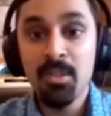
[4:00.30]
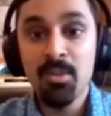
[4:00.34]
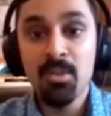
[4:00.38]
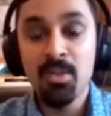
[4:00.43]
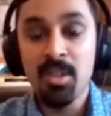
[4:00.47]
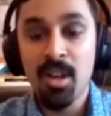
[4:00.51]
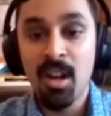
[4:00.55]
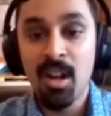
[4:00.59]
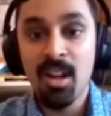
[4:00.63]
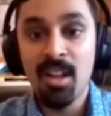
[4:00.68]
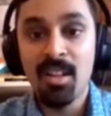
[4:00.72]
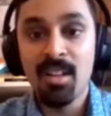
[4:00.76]
who's
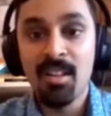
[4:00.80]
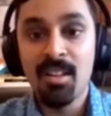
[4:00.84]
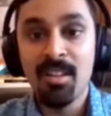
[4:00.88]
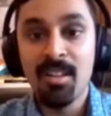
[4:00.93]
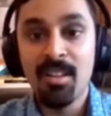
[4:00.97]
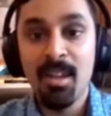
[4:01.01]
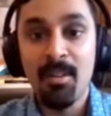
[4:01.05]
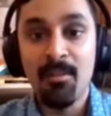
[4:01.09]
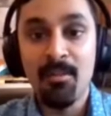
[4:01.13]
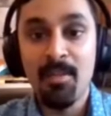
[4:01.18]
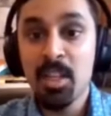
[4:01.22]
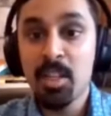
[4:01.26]
on
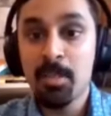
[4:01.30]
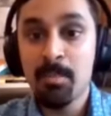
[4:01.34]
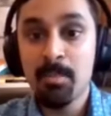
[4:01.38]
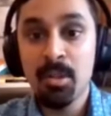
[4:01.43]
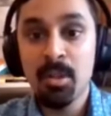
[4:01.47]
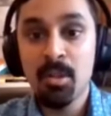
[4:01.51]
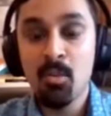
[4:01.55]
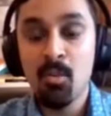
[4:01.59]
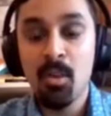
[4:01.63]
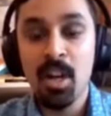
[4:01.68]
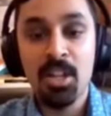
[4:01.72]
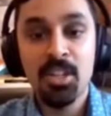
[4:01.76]

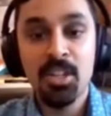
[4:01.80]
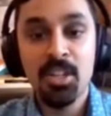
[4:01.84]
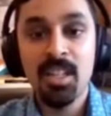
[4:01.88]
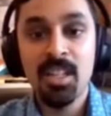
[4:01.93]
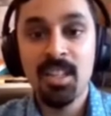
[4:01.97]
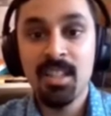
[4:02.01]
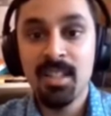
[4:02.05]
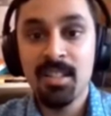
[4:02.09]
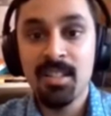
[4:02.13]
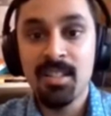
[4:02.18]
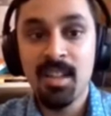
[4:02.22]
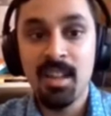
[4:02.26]
Facebook, watching
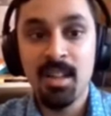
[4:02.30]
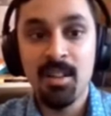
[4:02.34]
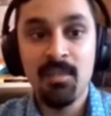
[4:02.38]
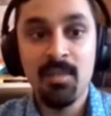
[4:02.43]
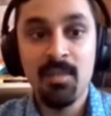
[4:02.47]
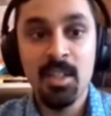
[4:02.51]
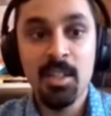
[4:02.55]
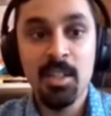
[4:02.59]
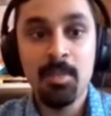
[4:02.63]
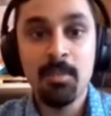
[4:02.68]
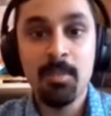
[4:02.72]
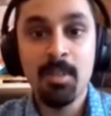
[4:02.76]
this on
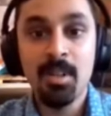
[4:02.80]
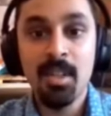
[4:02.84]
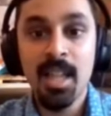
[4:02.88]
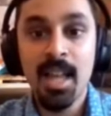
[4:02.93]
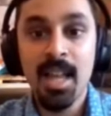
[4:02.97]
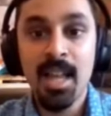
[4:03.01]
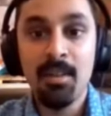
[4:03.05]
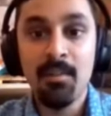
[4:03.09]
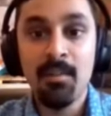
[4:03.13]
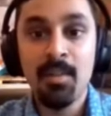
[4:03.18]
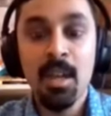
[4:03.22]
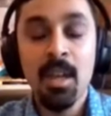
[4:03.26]
Facebook
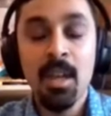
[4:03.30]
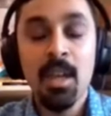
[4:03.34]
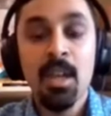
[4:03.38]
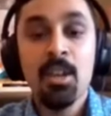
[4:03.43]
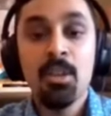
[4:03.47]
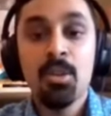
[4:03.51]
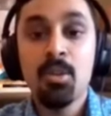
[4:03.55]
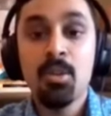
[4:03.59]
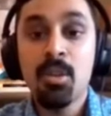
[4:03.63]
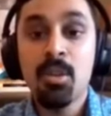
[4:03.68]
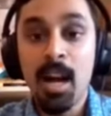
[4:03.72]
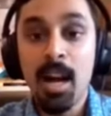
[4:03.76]
Live,
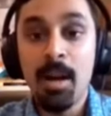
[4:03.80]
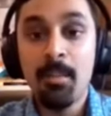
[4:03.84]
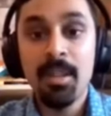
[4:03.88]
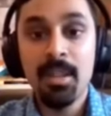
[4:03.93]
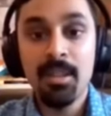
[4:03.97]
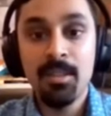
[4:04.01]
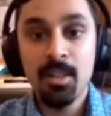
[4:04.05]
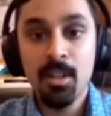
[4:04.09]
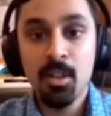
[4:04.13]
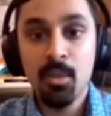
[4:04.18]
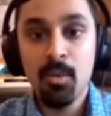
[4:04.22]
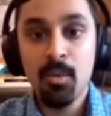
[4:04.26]
to
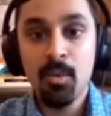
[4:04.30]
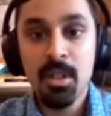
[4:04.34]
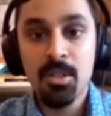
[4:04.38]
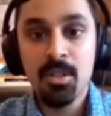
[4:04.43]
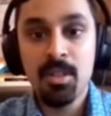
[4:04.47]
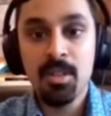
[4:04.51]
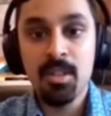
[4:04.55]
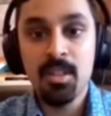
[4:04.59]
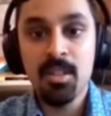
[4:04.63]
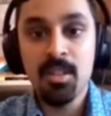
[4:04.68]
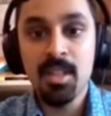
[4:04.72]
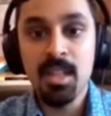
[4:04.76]
comment their
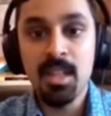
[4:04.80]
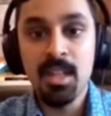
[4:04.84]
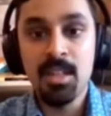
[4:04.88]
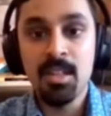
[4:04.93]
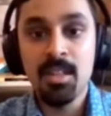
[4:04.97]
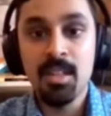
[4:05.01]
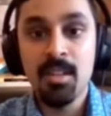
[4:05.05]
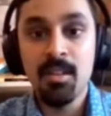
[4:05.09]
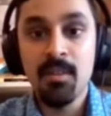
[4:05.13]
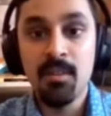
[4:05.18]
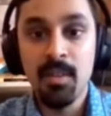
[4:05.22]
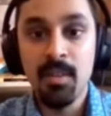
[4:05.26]
questions
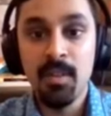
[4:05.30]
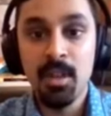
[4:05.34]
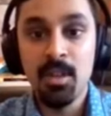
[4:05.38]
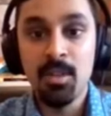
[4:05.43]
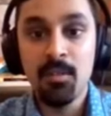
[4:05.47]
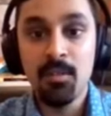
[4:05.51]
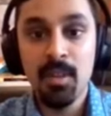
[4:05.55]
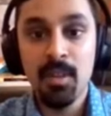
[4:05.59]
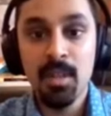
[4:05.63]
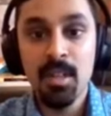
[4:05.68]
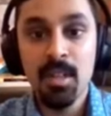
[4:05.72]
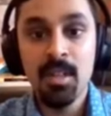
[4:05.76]
into the video
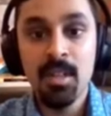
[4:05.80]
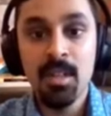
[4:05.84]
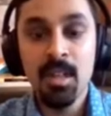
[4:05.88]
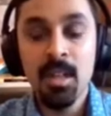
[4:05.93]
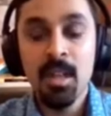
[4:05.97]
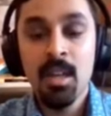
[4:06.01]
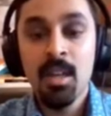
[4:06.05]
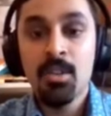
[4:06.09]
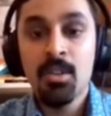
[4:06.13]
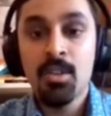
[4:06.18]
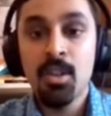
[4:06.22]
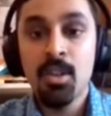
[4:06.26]
feed.
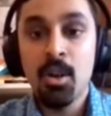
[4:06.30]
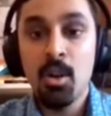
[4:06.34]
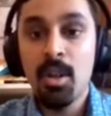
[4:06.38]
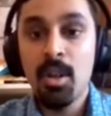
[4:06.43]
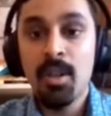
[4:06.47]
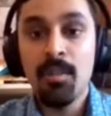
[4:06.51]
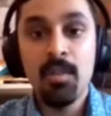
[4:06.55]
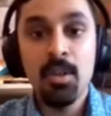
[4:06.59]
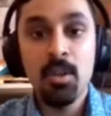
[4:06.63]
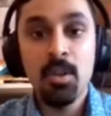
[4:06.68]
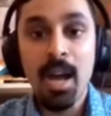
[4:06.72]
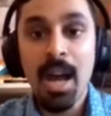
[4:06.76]
So
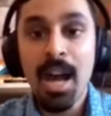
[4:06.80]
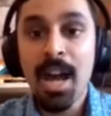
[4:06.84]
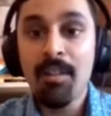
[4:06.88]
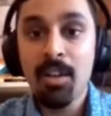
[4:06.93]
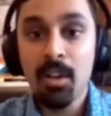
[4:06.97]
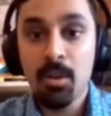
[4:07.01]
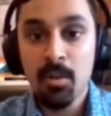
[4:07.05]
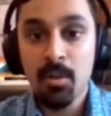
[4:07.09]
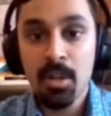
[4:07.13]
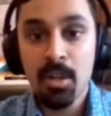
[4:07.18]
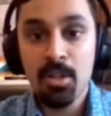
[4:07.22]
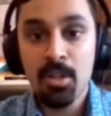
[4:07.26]
if you have
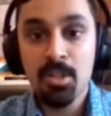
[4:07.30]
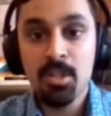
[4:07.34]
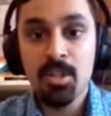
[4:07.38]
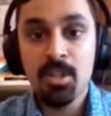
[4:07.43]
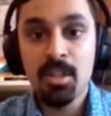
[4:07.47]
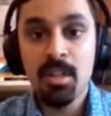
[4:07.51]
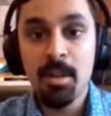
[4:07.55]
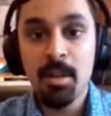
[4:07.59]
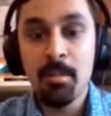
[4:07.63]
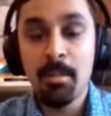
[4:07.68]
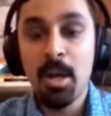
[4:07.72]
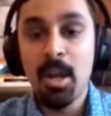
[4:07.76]
a
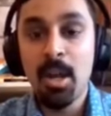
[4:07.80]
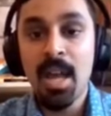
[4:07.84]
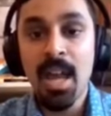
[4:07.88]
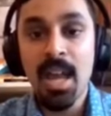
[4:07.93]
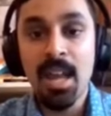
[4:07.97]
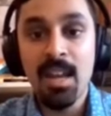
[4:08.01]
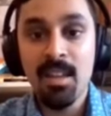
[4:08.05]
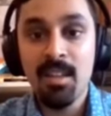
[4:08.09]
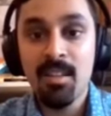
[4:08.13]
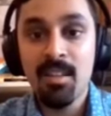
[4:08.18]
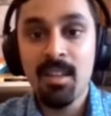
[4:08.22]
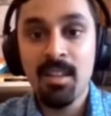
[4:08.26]
question about
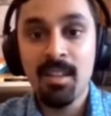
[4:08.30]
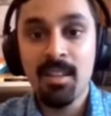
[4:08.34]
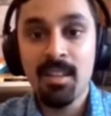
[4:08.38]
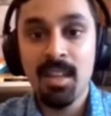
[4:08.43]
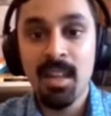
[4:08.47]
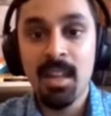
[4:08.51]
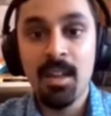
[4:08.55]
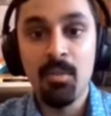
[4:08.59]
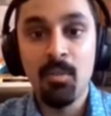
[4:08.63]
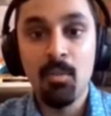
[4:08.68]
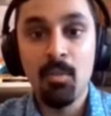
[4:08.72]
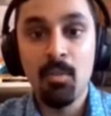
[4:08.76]
anything
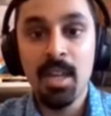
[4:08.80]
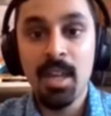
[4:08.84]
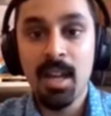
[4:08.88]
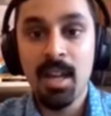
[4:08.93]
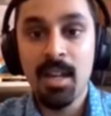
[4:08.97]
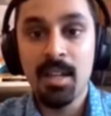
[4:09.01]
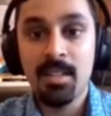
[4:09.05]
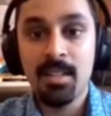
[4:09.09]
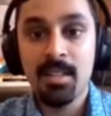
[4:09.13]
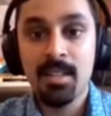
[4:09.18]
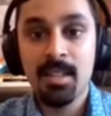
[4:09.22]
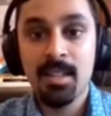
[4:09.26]
that we
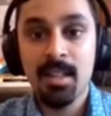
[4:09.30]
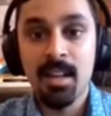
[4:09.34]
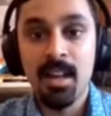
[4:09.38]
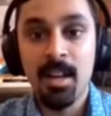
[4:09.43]
ask